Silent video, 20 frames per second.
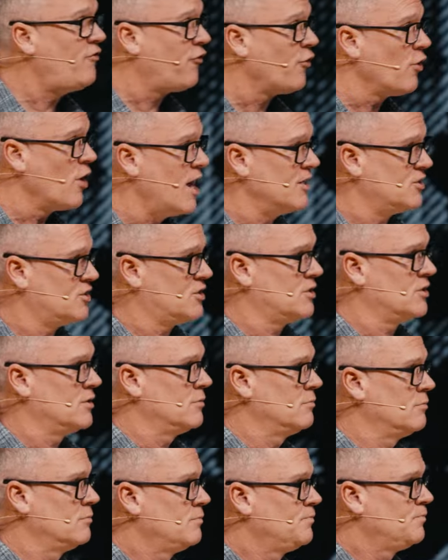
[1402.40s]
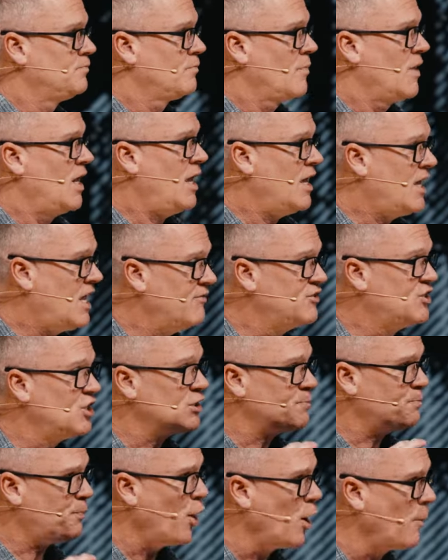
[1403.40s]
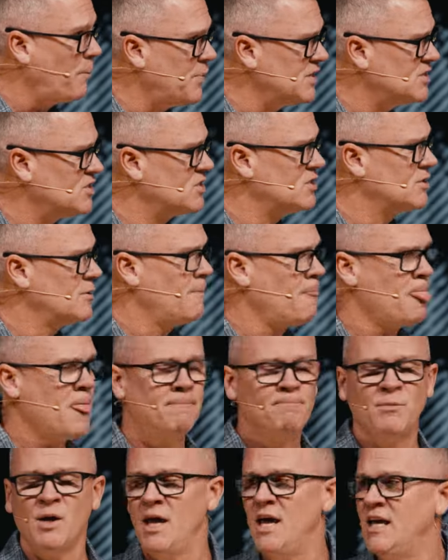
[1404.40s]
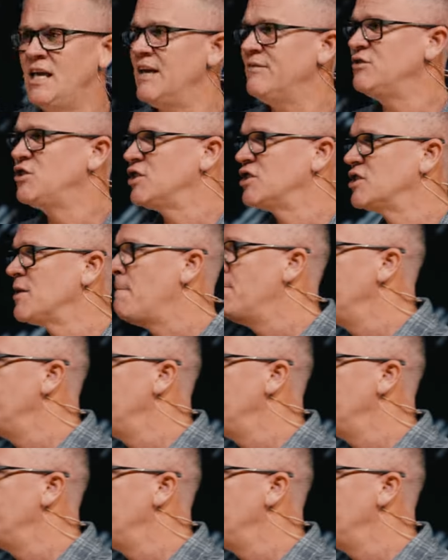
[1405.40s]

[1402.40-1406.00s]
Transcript: for us, it gives us purpose, it gives us